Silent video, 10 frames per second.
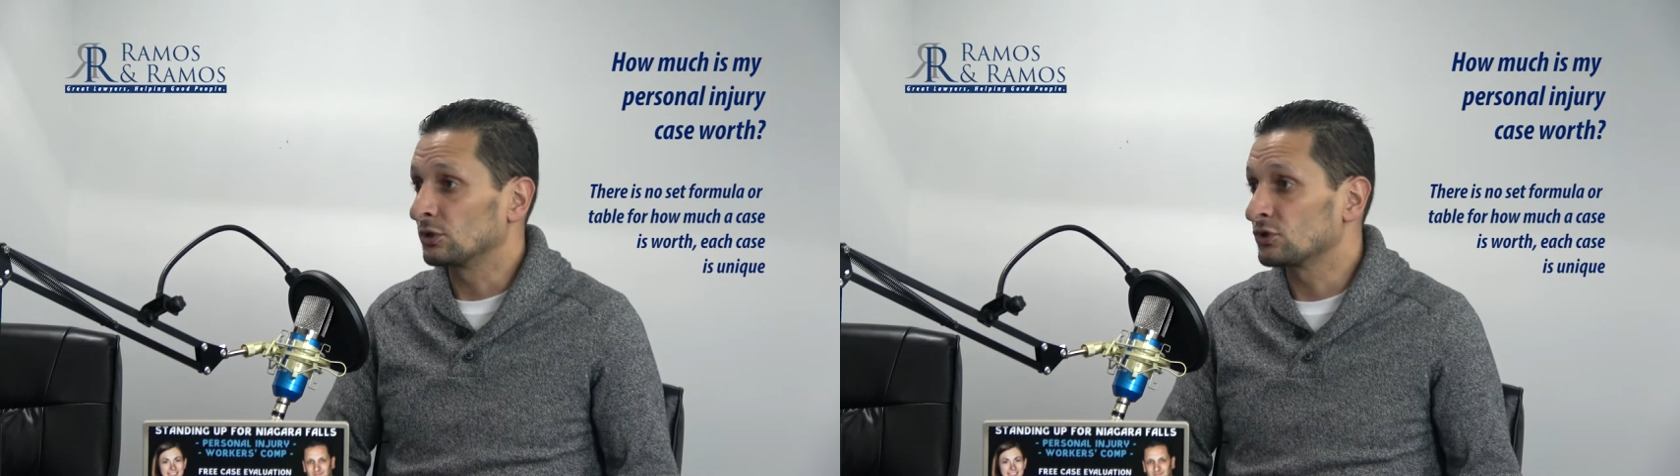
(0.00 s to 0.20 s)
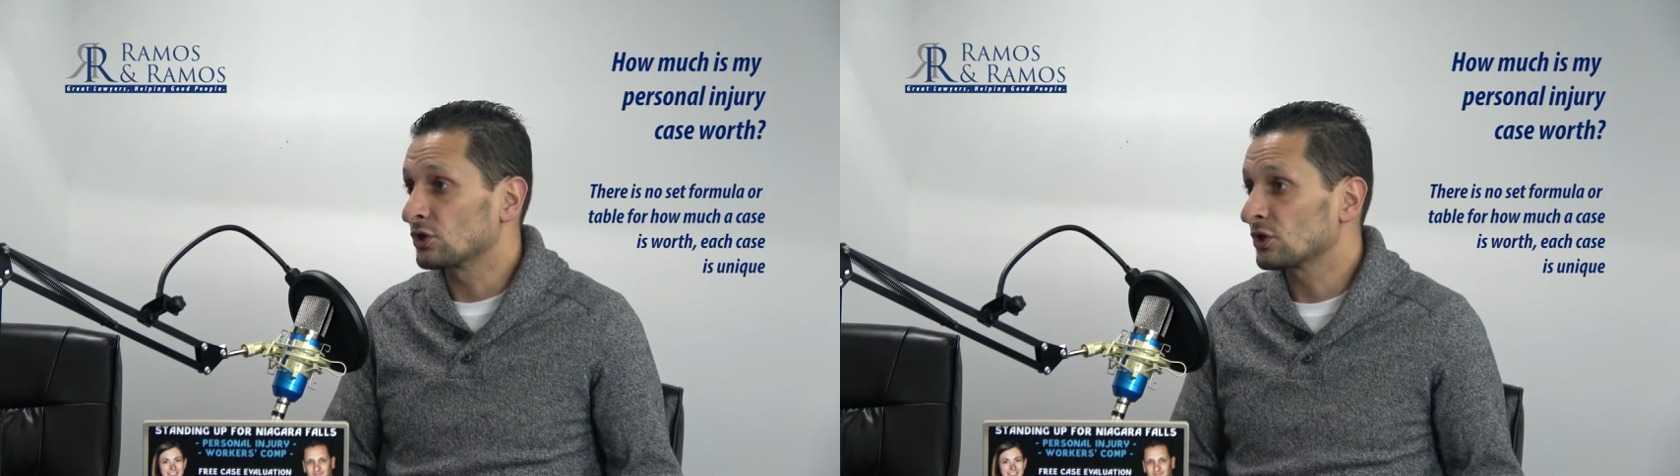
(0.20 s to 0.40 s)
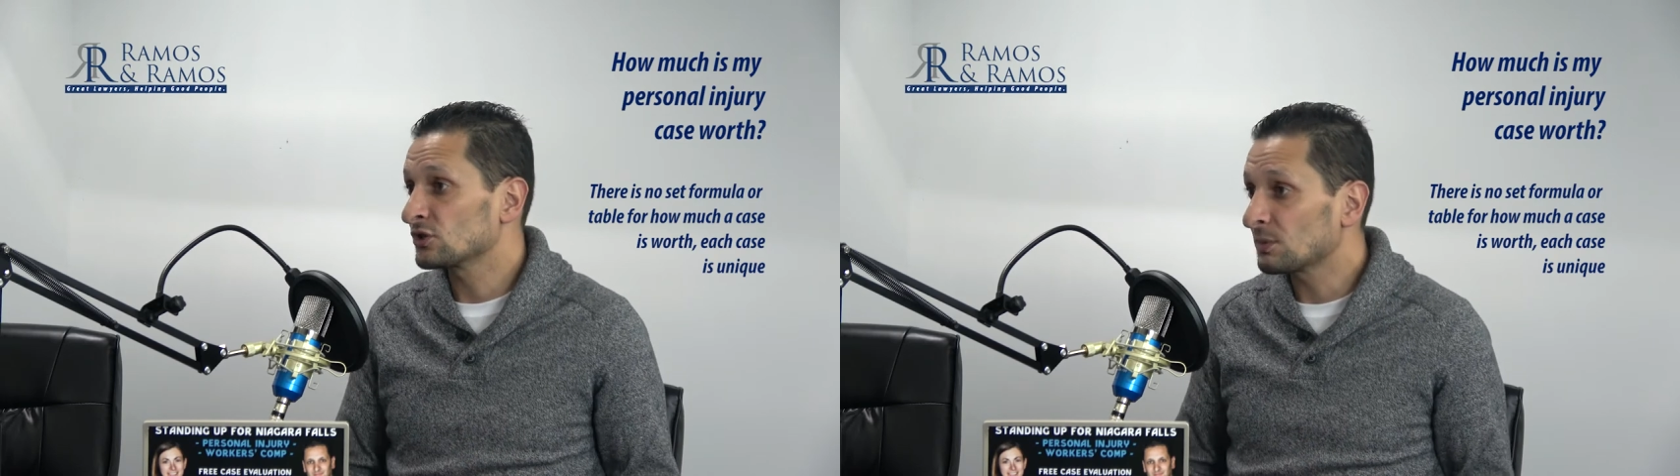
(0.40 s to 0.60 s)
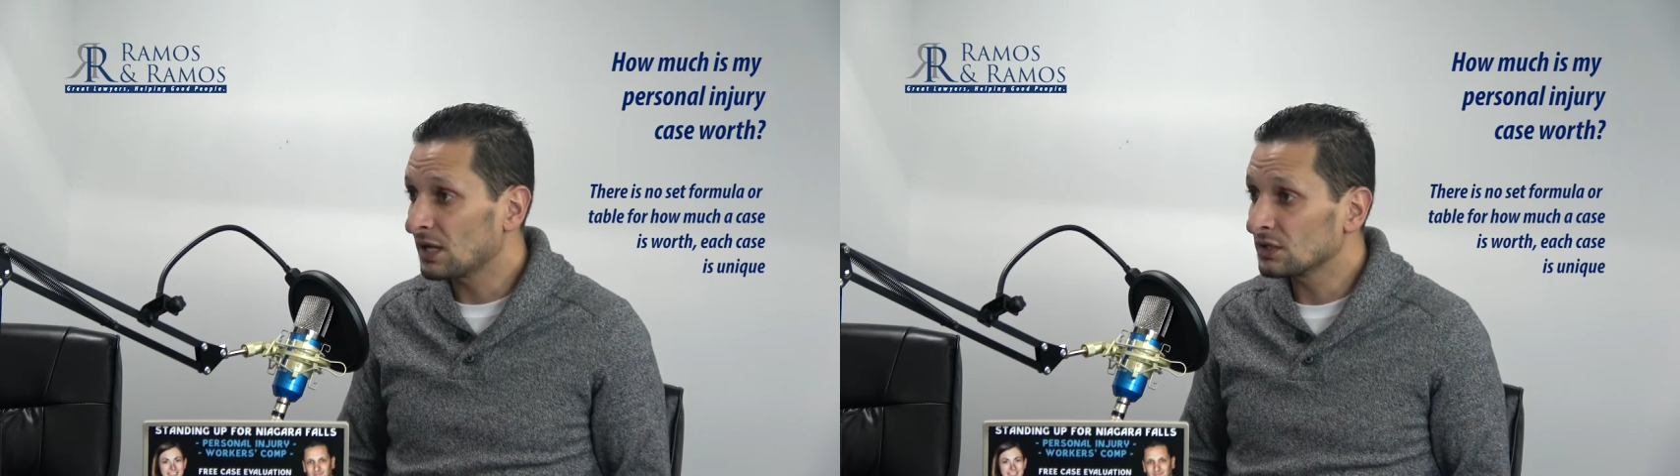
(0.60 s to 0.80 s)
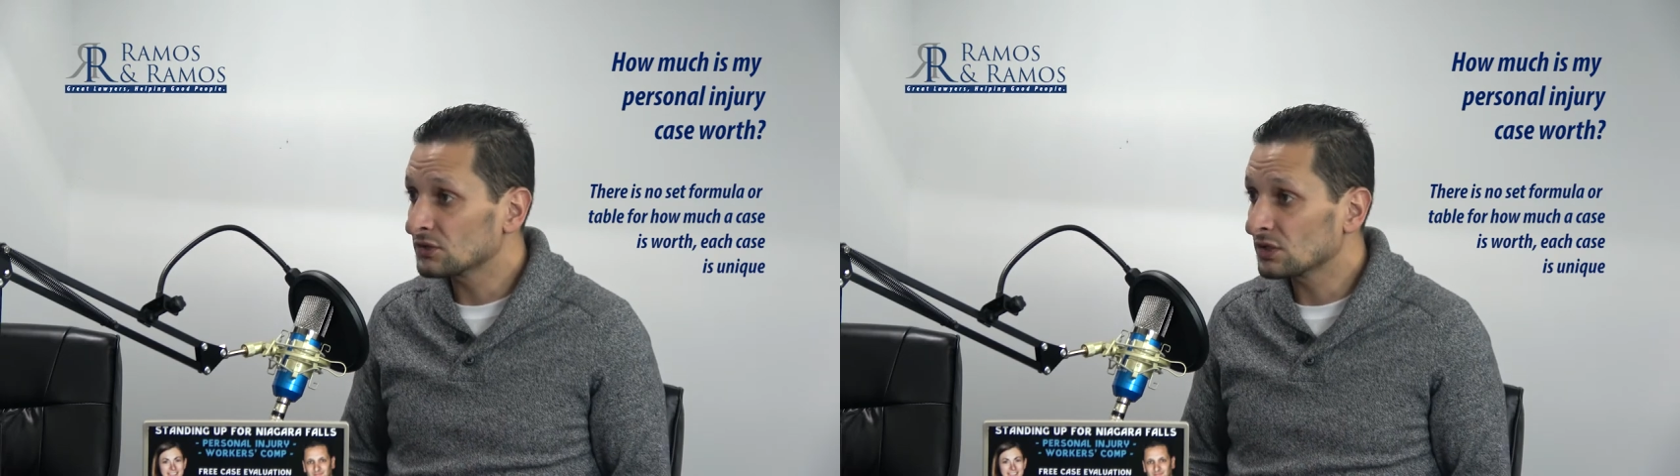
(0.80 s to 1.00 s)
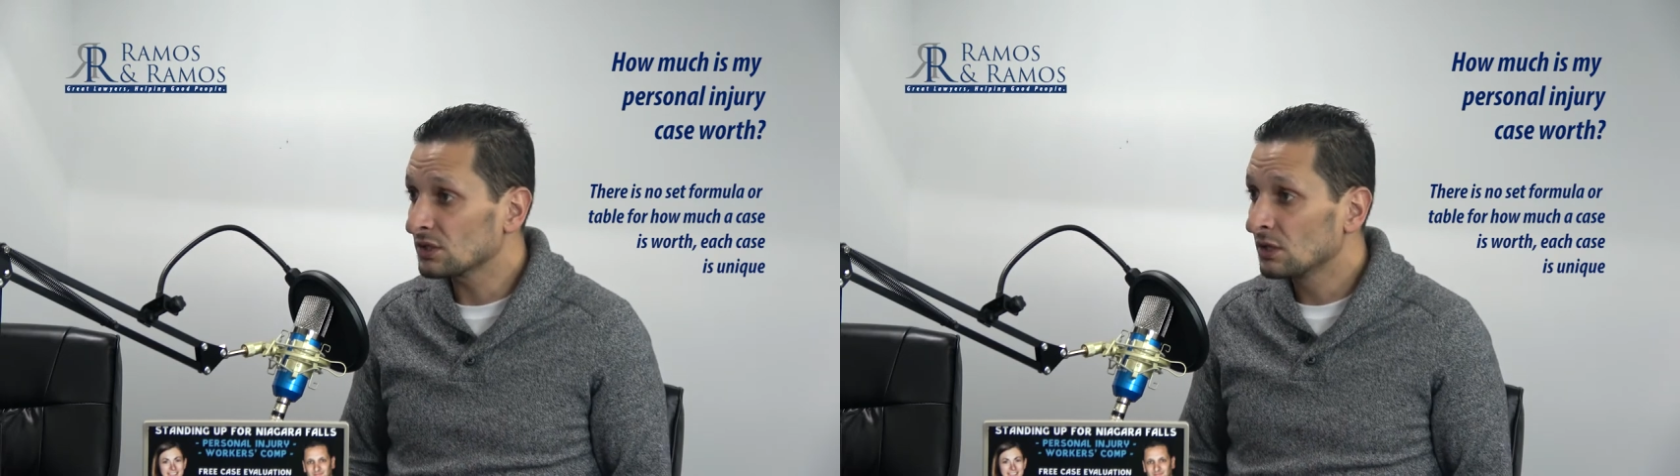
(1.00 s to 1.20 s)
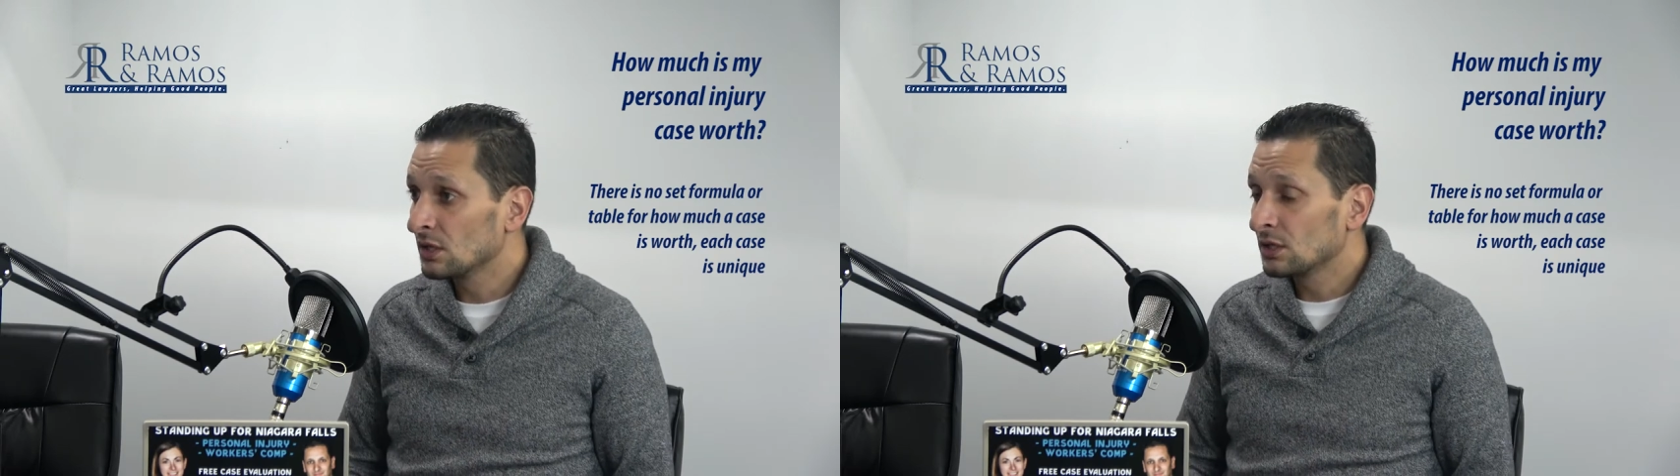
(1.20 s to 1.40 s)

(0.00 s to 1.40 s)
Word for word: insurance policy?